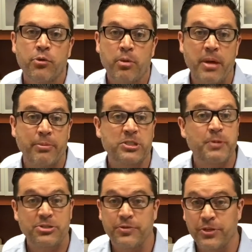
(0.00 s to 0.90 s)
Remember,
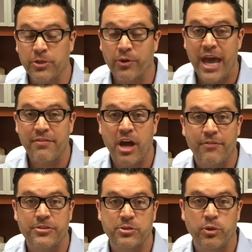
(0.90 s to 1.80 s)
especially if you don't have an
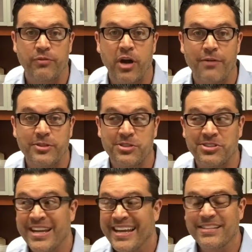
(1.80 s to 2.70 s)
office in one of our
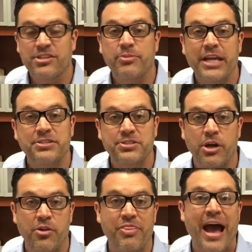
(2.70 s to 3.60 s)
offices, in some cases
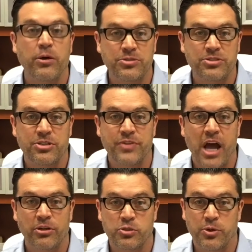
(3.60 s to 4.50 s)
there are thousands of
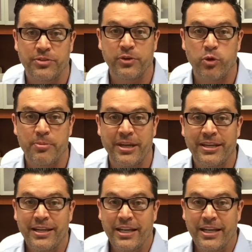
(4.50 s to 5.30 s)
dollars worth of equipment,